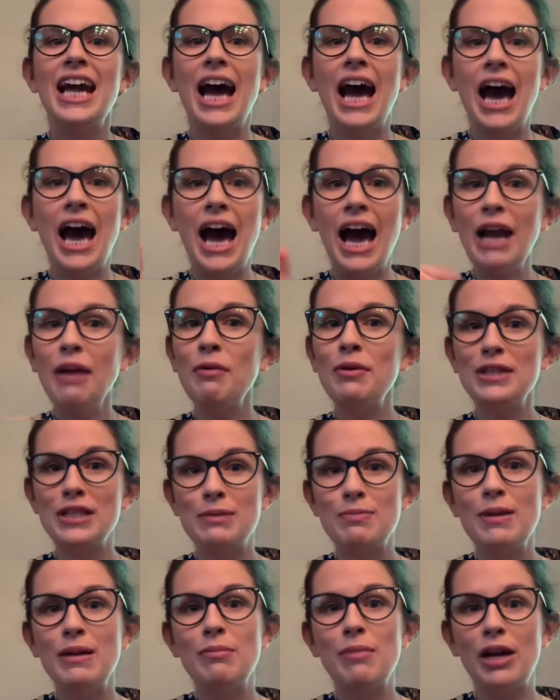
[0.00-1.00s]
I once
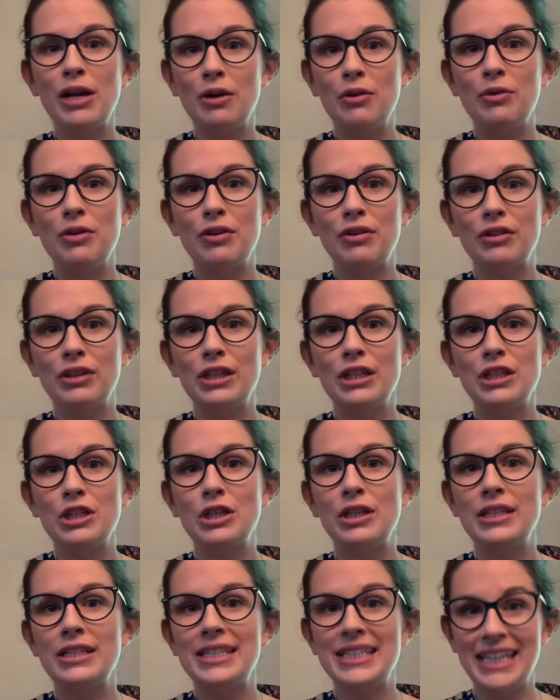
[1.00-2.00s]
made my own earthing
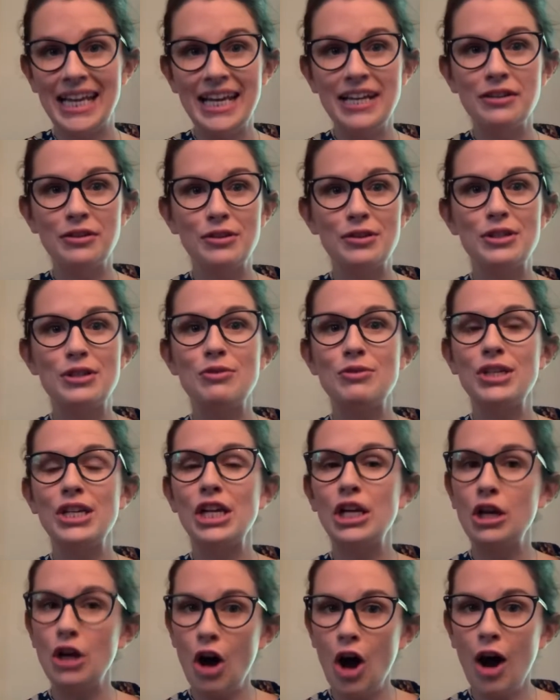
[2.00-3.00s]
sandals using
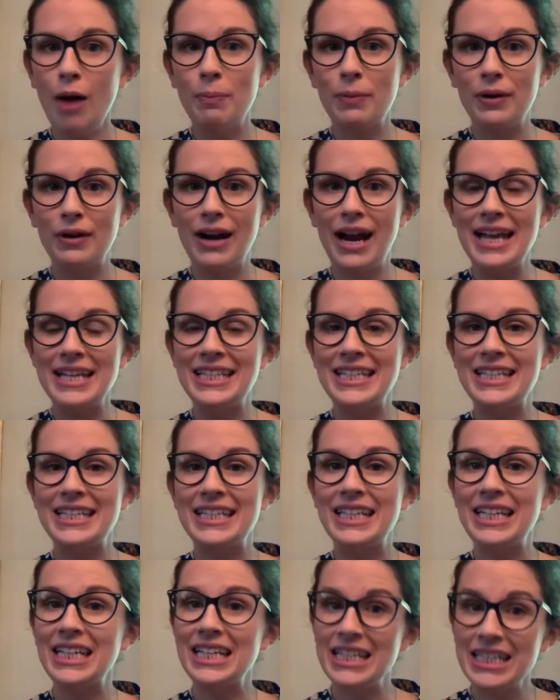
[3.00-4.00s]
copper as it's
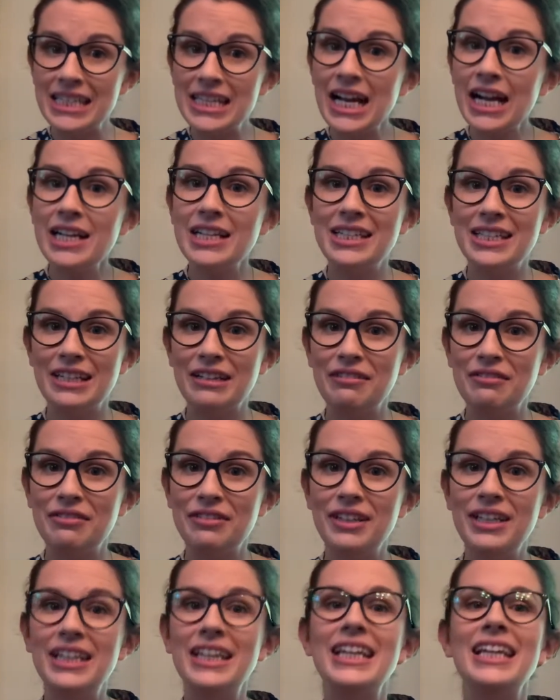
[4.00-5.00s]
conductive.
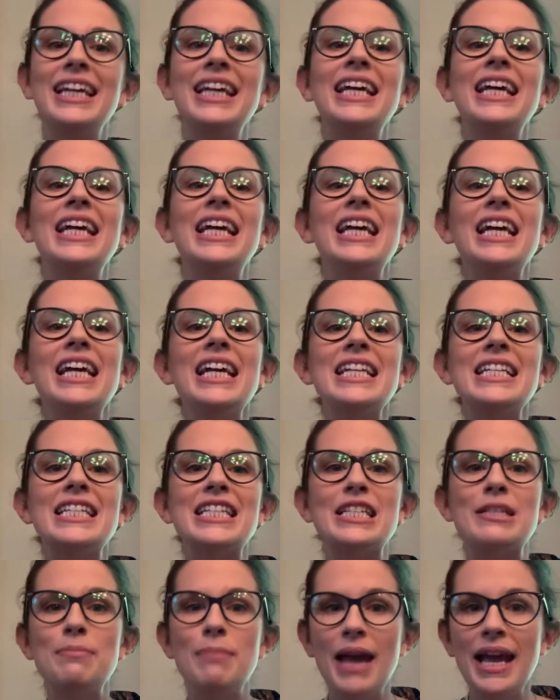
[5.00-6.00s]

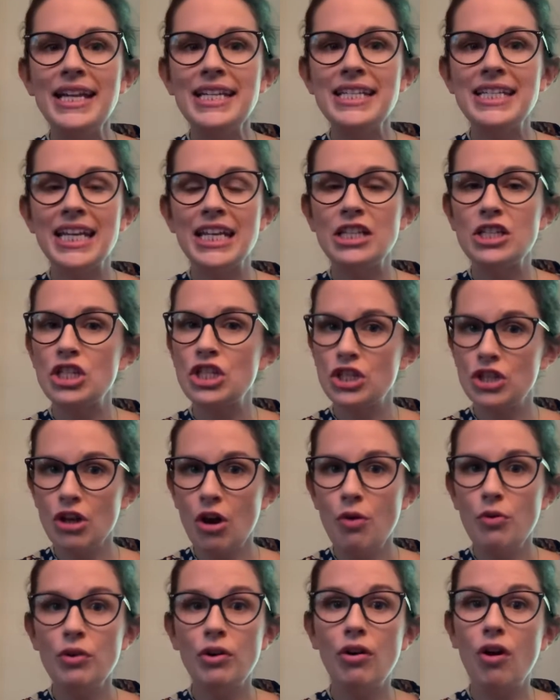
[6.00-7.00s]
Cement and
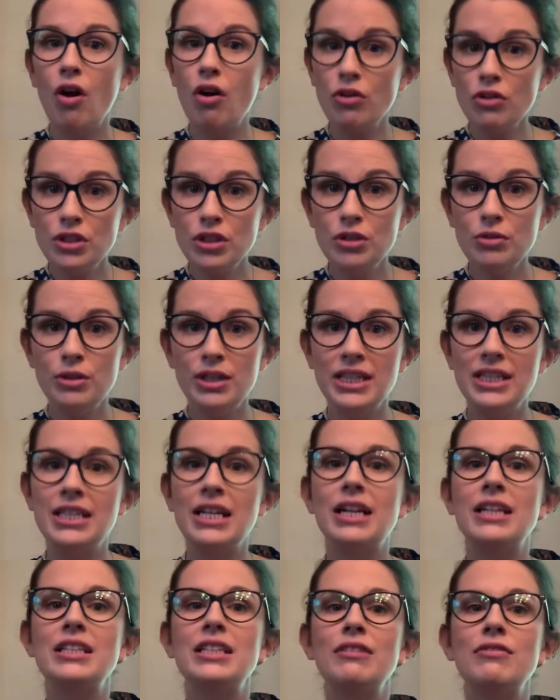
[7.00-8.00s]
stone are also
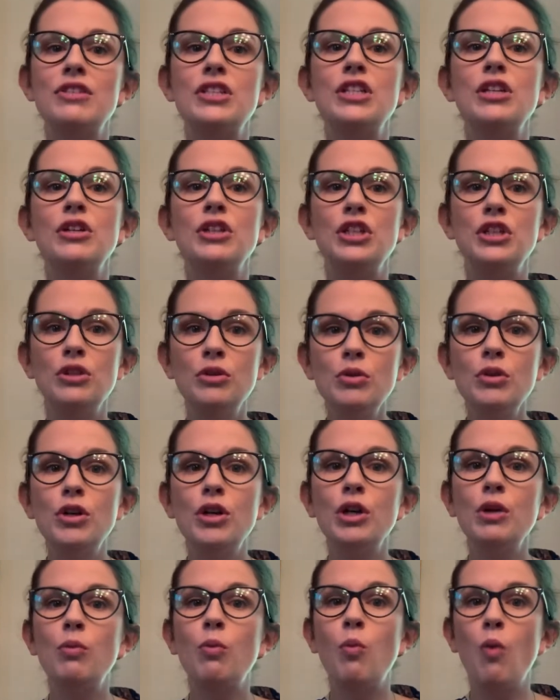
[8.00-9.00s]
conductive, so you
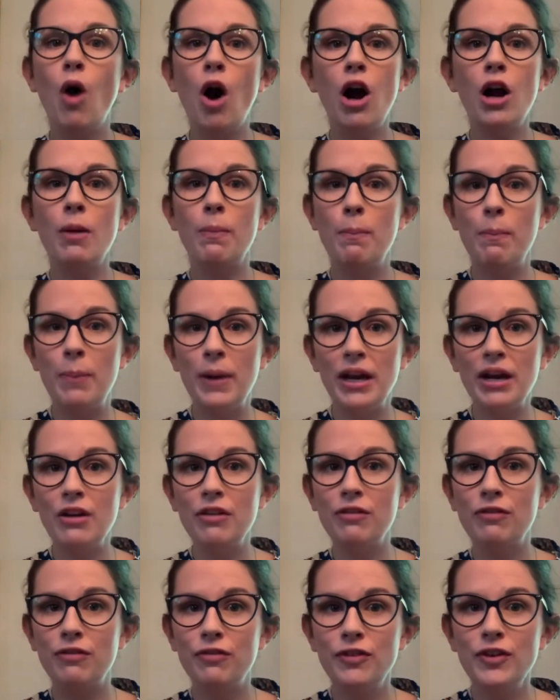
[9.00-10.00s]
could walk
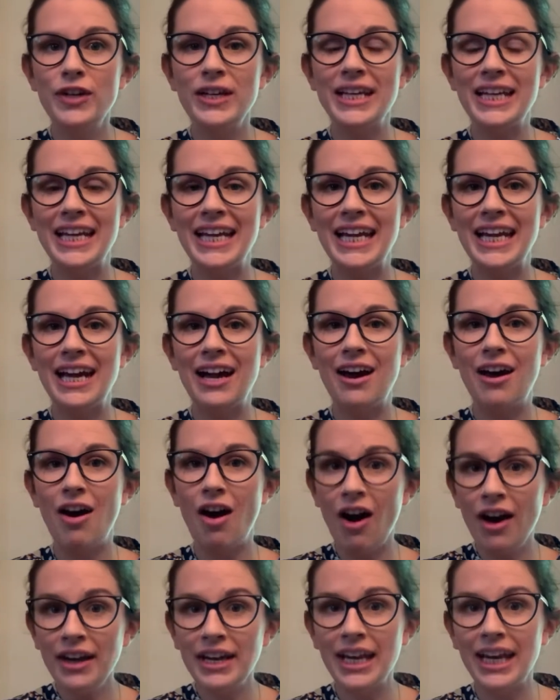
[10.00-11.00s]
barefoot
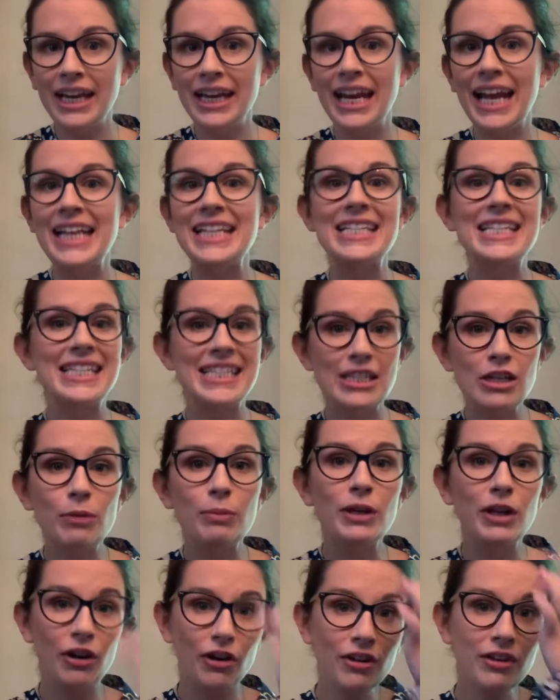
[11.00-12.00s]
on it and still
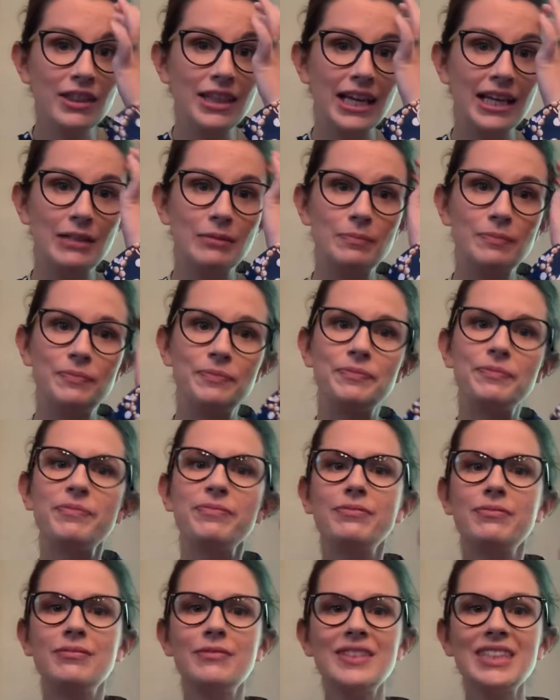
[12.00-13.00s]
be earthing.
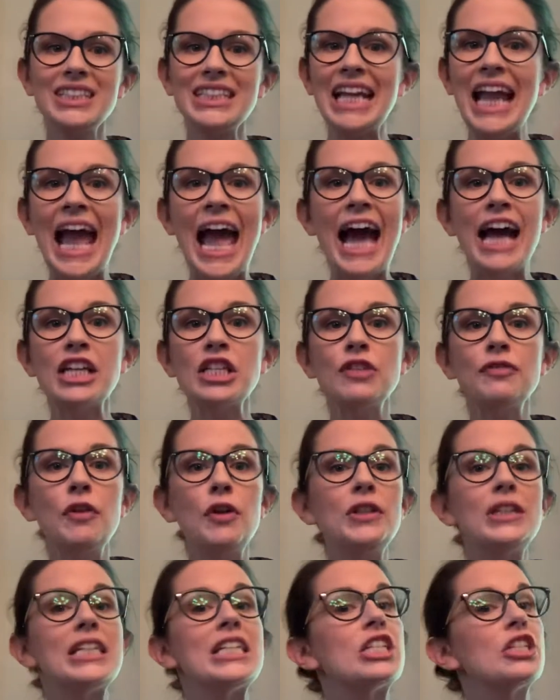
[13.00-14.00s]

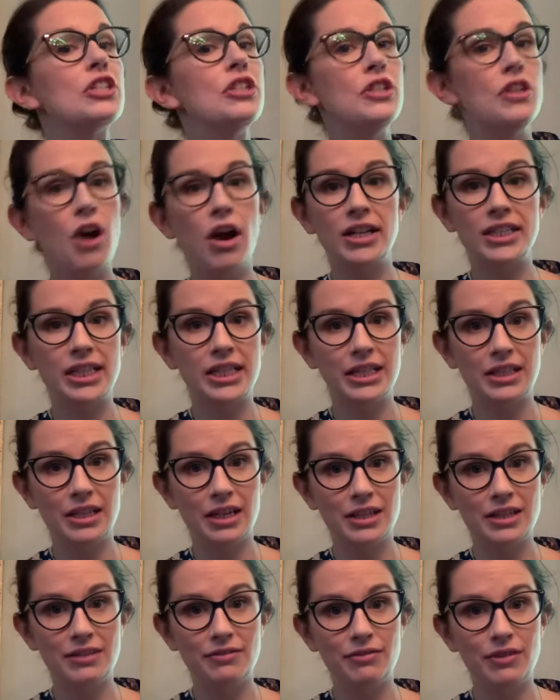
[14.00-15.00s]
Asphalt is not
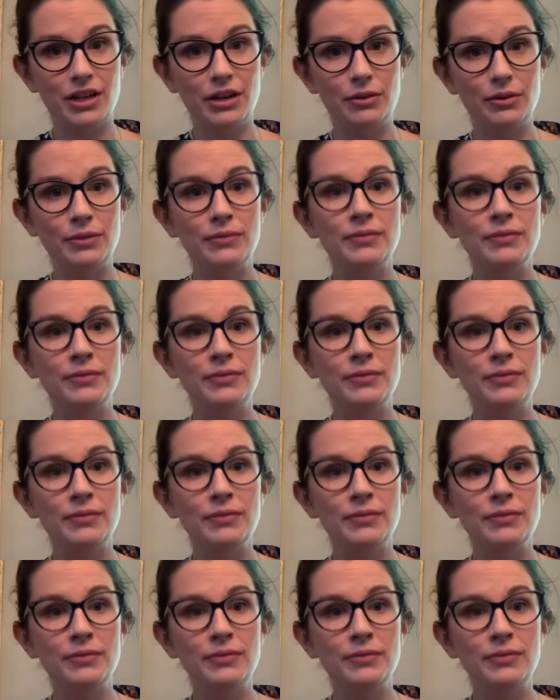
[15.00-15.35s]
conductive though.